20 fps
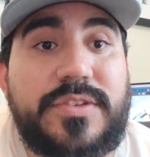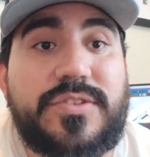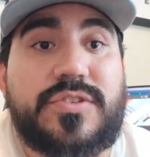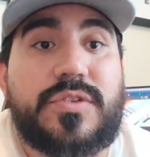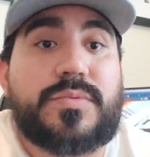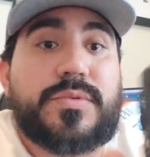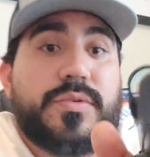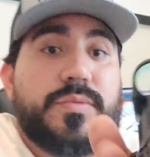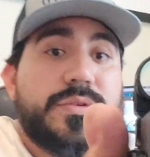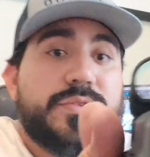
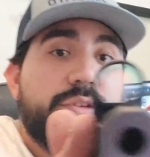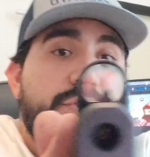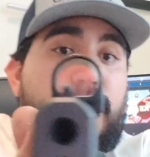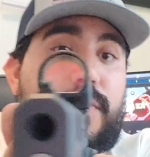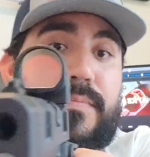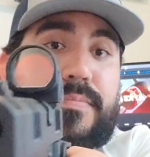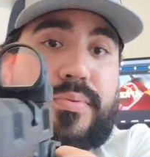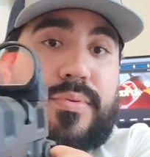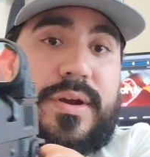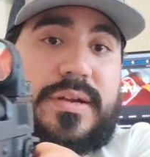So when you want to
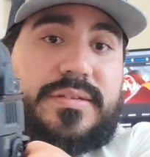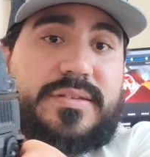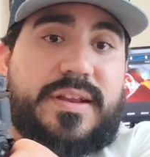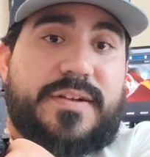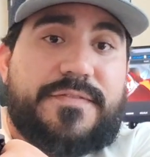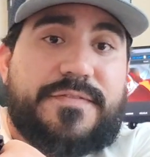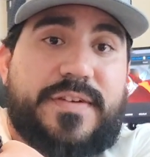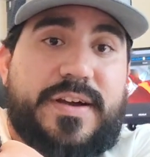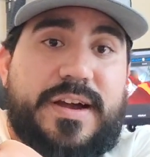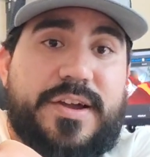go press
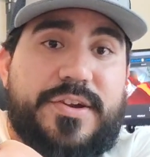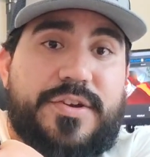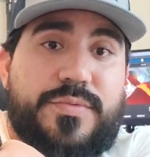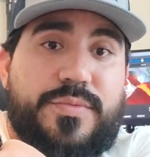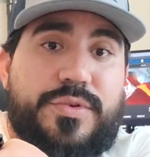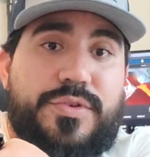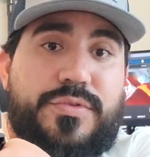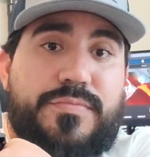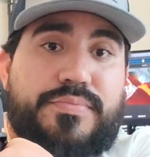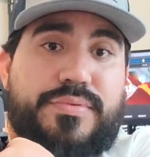and fire,
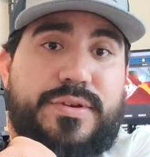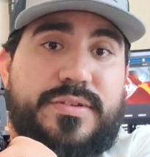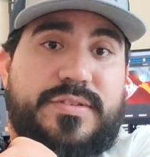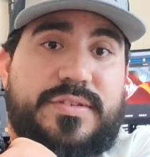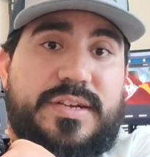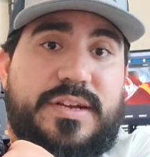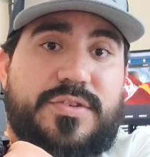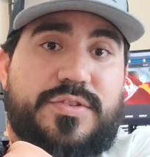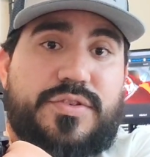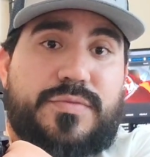when you press
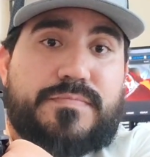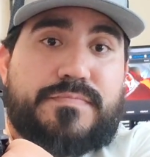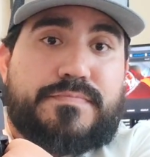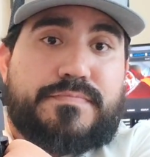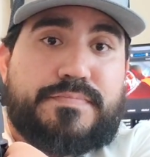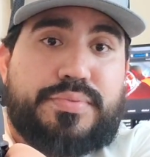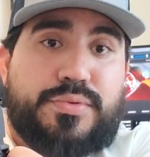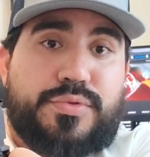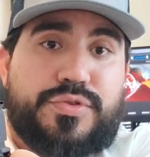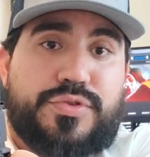down, you
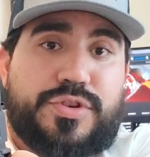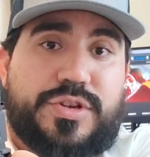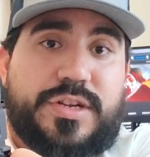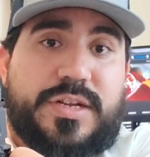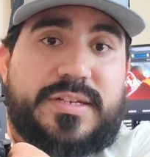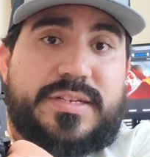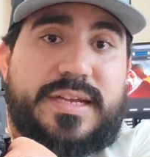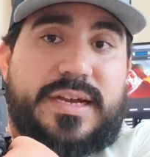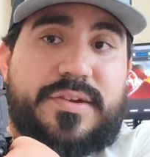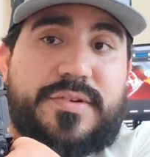pull your
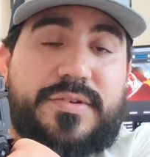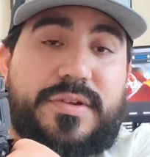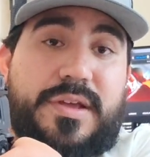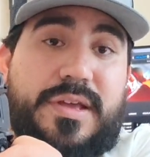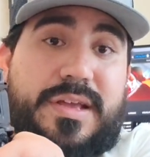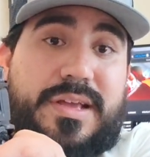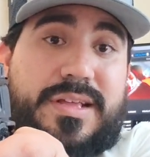gun down.